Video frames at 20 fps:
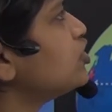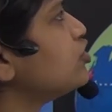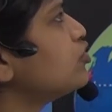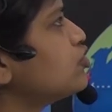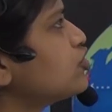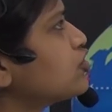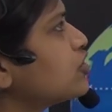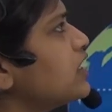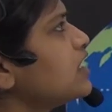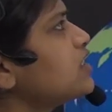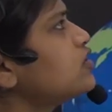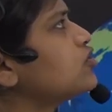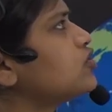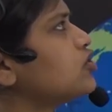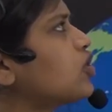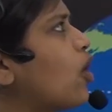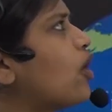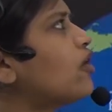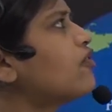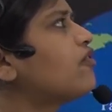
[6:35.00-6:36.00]
usually do
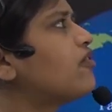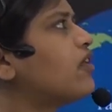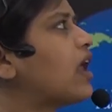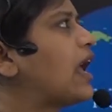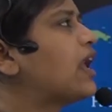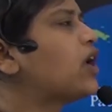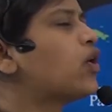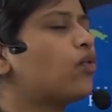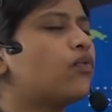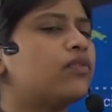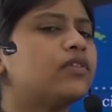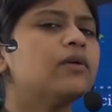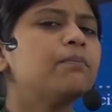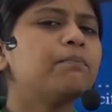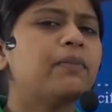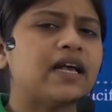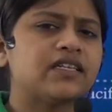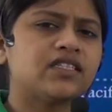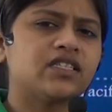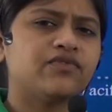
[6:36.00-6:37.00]
not fly over the
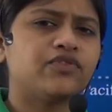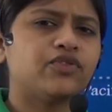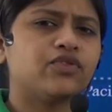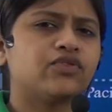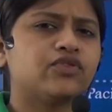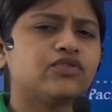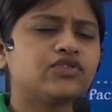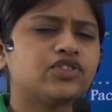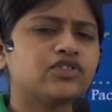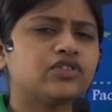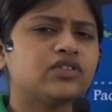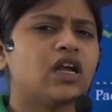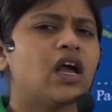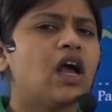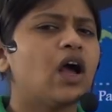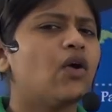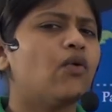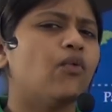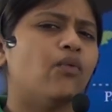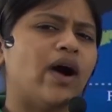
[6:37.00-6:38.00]
Pacific Ocean.
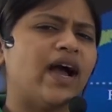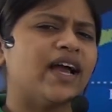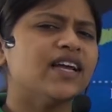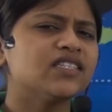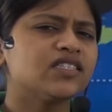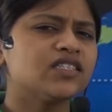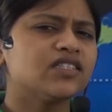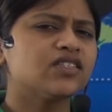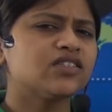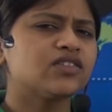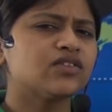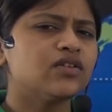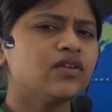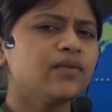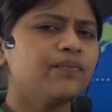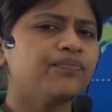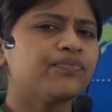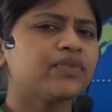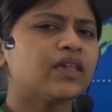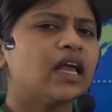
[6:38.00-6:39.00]
Why is it
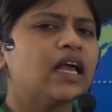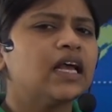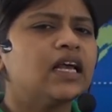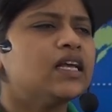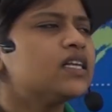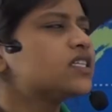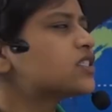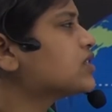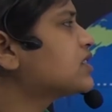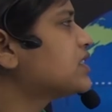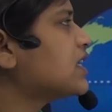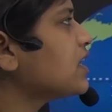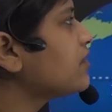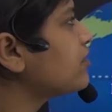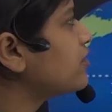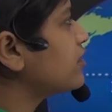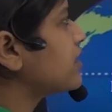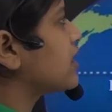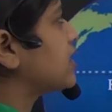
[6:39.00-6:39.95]
so? So take for